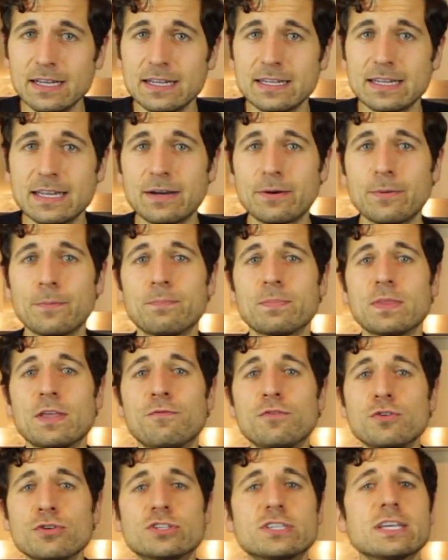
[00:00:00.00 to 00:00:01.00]
Now,
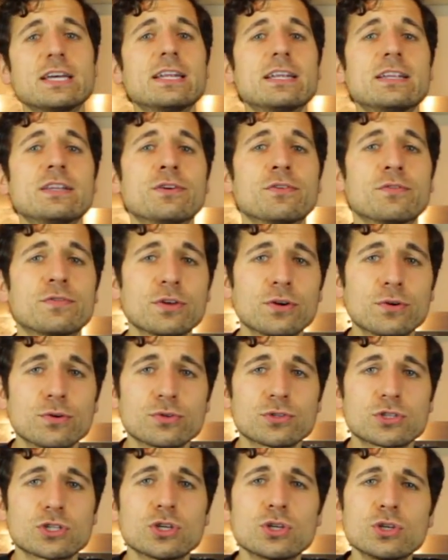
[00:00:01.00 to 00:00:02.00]
if you said any of
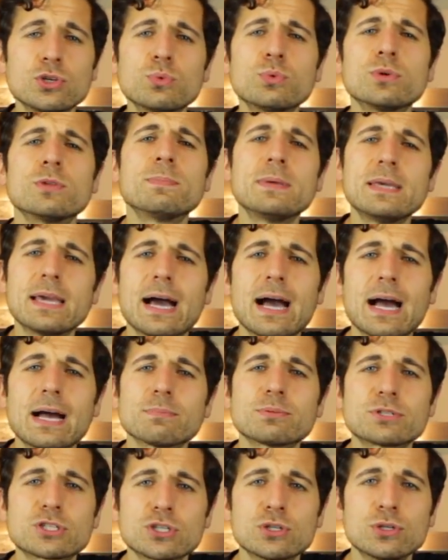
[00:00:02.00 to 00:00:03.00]
those, you would be
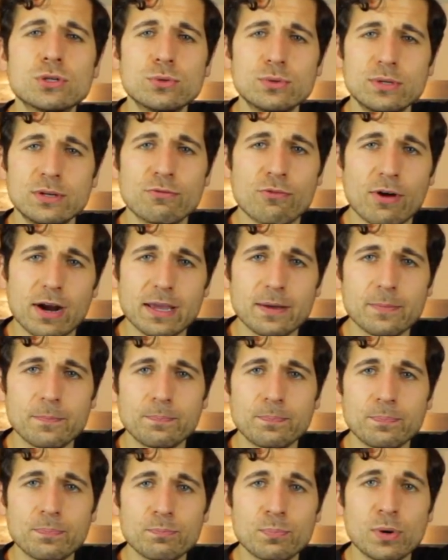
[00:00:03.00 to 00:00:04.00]
absolutely right.
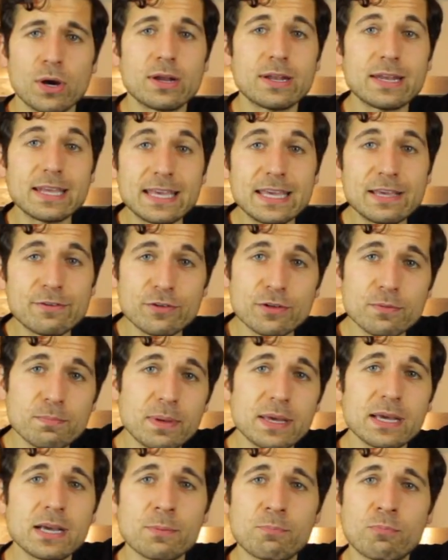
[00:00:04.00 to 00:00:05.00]
But an even
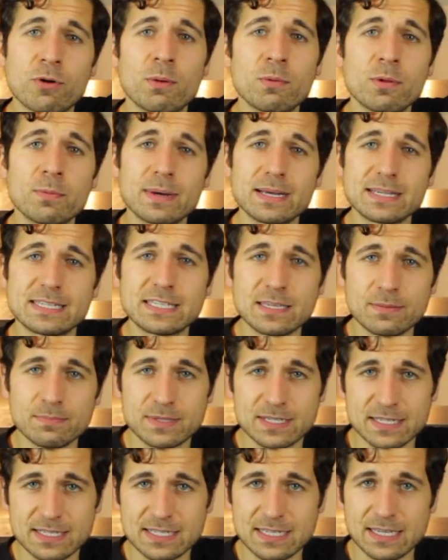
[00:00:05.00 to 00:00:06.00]
bigger problem I seem
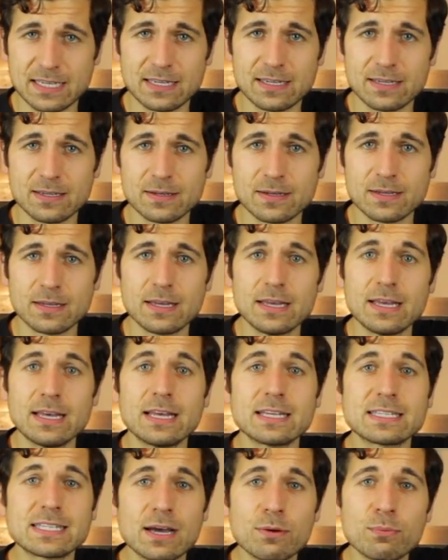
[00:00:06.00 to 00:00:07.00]
to see
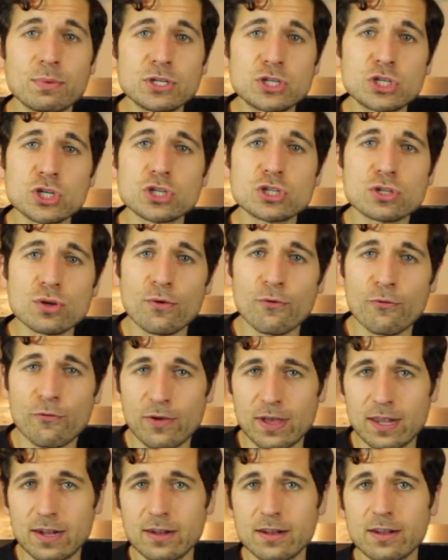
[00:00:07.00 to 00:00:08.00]
is that we just don't
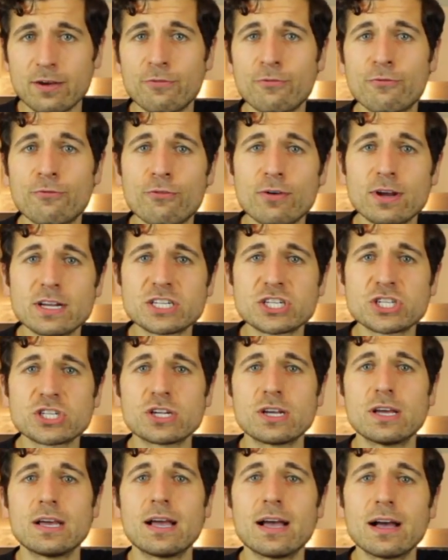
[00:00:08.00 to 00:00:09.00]
fit in enough
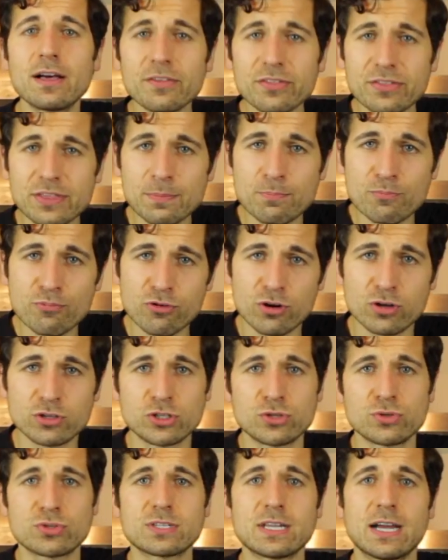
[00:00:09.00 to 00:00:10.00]
fresh, healthy
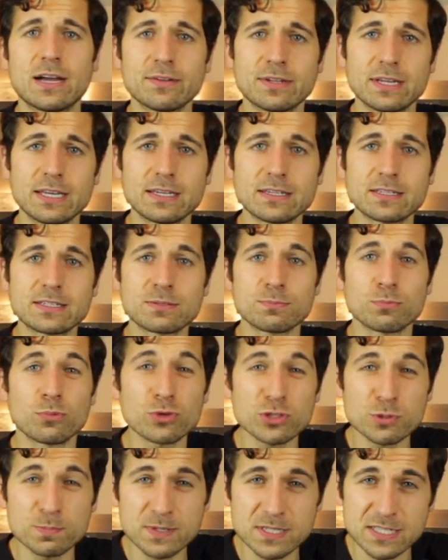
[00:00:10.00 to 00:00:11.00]
produce nowadays.
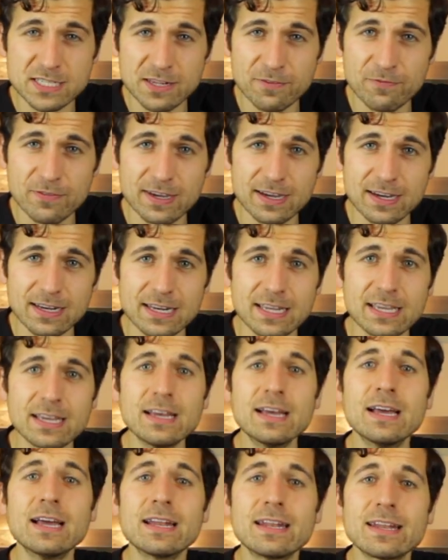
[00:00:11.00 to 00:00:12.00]
More
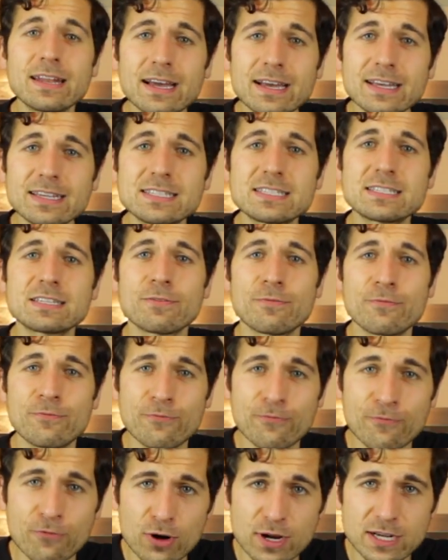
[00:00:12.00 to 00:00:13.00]
specifically, nice,
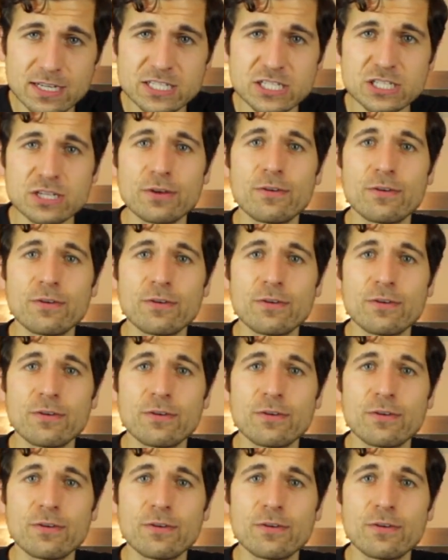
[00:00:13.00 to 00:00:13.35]
fresh,